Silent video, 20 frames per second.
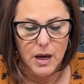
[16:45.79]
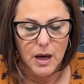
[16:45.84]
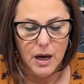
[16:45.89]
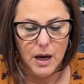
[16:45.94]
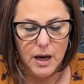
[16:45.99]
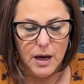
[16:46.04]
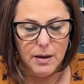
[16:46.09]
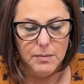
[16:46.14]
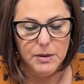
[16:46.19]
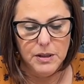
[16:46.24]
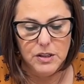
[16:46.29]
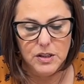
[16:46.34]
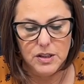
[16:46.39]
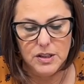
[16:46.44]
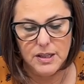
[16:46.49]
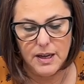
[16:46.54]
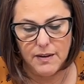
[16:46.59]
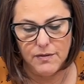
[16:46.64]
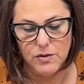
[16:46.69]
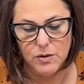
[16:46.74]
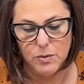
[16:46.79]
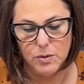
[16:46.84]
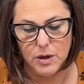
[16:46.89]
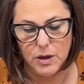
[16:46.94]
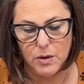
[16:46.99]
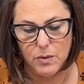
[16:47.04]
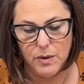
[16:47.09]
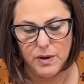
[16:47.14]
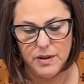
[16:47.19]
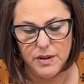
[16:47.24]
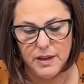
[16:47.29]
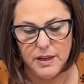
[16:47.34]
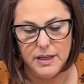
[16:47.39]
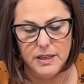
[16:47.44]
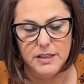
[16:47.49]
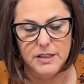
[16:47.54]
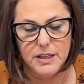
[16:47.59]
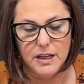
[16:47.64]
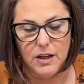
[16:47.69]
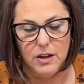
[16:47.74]
Um, you just have to work with it
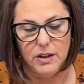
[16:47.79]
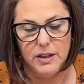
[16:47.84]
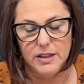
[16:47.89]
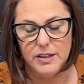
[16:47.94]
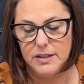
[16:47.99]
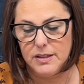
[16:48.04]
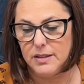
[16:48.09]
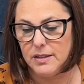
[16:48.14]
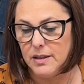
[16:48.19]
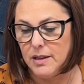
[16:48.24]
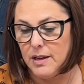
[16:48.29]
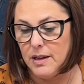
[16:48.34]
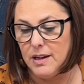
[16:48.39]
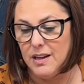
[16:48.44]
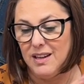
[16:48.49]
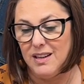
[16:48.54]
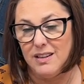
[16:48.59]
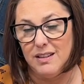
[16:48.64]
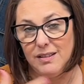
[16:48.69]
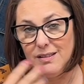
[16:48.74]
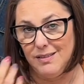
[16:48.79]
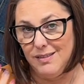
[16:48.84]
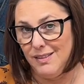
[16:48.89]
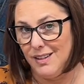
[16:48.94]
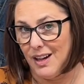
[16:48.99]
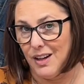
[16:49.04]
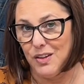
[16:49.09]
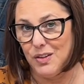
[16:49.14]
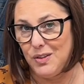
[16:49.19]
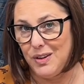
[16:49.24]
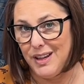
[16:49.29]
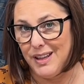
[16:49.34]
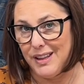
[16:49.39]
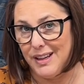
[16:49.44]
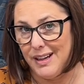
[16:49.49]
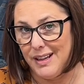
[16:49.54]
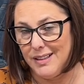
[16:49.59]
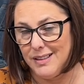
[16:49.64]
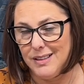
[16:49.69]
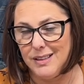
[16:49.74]
until it's not doing
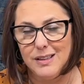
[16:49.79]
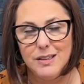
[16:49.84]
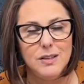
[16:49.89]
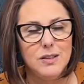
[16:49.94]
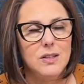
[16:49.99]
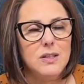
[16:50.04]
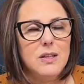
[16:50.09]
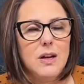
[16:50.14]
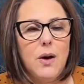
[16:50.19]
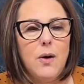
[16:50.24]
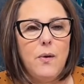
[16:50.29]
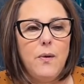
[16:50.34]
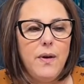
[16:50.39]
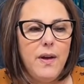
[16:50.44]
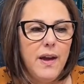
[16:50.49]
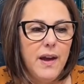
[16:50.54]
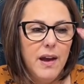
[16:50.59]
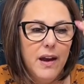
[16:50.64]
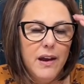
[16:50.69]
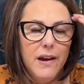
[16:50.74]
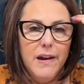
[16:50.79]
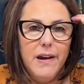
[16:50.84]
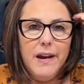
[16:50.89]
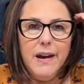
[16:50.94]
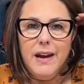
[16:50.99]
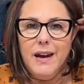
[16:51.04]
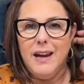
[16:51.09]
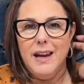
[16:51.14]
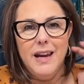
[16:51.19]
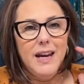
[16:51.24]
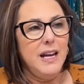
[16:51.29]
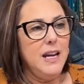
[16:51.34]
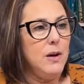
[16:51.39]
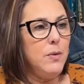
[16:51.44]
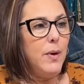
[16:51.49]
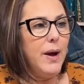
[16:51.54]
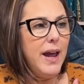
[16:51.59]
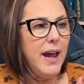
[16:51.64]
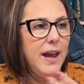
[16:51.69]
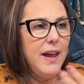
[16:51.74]
that. So
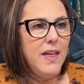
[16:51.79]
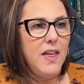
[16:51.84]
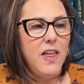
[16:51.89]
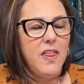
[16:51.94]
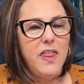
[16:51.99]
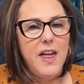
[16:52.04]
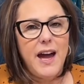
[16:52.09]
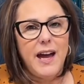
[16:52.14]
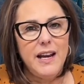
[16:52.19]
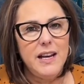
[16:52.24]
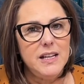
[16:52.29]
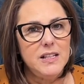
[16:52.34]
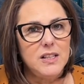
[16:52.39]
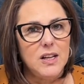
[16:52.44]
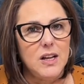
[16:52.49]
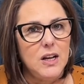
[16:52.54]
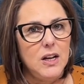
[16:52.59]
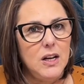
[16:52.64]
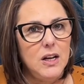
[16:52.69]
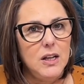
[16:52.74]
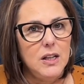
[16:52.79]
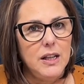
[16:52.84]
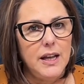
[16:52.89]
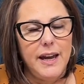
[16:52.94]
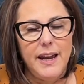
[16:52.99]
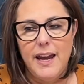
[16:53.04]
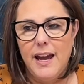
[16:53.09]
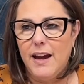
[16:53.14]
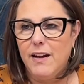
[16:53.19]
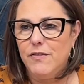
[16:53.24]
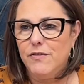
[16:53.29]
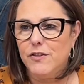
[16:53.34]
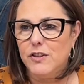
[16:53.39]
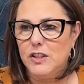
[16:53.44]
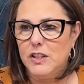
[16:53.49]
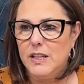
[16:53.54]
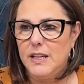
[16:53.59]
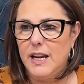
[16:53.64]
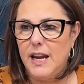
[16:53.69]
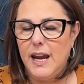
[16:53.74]
anyway, that is all I have for
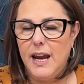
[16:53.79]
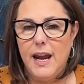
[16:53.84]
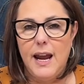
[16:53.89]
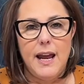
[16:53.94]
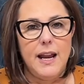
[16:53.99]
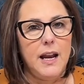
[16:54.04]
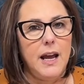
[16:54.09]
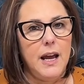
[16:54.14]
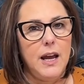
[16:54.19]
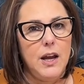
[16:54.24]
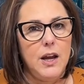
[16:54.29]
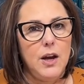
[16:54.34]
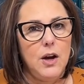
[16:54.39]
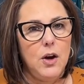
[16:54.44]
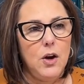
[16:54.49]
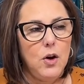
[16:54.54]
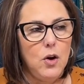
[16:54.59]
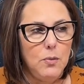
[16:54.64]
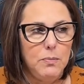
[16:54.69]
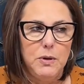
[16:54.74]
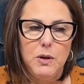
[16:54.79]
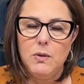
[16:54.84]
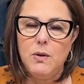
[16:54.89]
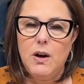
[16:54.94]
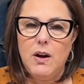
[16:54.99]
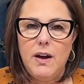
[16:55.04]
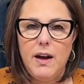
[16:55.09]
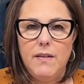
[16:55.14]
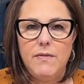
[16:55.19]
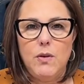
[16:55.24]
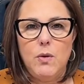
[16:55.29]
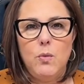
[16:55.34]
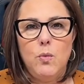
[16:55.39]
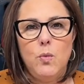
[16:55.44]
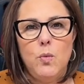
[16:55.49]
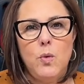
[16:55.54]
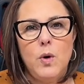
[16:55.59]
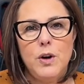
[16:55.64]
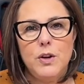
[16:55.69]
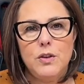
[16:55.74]
today, and I hope you all have a
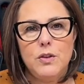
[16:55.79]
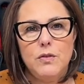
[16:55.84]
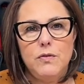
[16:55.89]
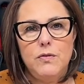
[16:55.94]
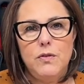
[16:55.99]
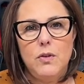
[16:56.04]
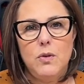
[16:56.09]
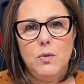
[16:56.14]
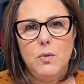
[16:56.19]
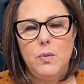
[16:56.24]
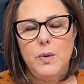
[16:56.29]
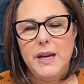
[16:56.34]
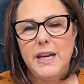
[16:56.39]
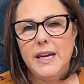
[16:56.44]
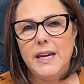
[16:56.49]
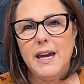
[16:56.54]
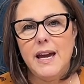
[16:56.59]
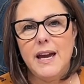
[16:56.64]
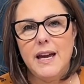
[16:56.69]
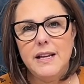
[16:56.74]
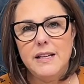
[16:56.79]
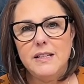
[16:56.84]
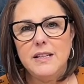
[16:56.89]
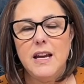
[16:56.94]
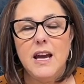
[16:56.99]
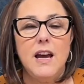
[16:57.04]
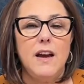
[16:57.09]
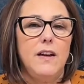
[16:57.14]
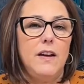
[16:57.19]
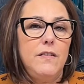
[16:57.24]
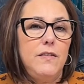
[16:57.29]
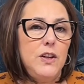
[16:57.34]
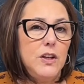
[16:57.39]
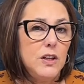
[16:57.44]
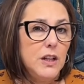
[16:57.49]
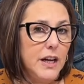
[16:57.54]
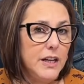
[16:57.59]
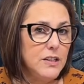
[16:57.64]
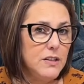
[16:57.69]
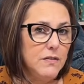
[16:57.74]
wonderful weekend. If you'd
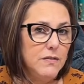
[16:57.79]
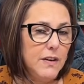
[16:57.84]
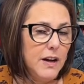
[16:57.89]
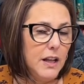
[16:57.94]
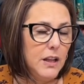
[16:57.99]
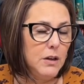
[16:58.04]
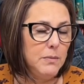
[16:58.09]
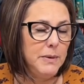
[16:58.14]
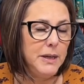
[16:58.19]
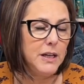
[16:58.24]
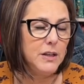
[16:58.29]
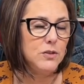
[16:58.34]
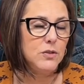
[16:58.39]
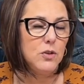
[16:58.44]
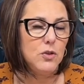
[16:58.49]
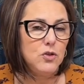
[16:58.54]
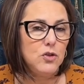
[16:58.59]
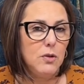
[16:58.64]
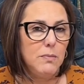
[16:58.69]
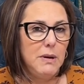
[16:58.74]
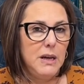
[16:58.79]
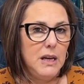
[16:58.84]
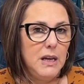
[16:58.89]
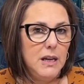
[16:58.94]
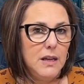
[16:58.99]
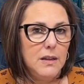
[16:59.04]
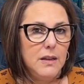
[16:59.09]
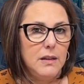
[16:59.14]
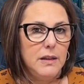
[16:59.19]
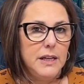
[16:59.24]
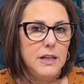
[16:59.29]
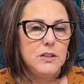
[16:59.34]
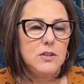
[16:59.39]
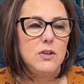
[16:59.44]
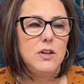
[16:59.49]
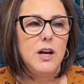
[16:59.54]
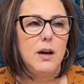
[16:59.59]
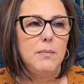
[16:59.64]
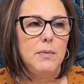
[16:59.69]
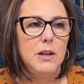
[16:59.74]
like to follow me on social media, the links are
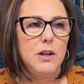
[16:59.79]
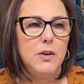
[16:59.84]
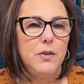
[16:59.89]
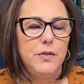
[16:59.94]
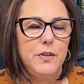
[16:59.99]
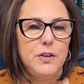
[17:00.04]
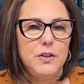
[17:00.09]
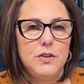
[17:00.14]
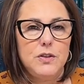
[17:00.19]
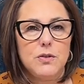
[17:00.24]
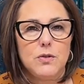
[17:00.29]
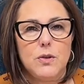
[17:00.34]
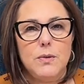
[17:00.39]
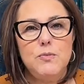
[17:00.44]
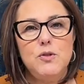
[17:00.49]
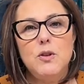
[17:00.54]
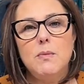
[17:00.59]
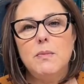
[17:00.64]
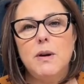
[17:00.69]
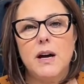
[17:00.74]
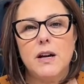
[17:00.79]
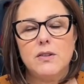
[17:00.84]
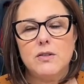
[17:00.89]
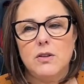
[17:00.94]
down below in the description box.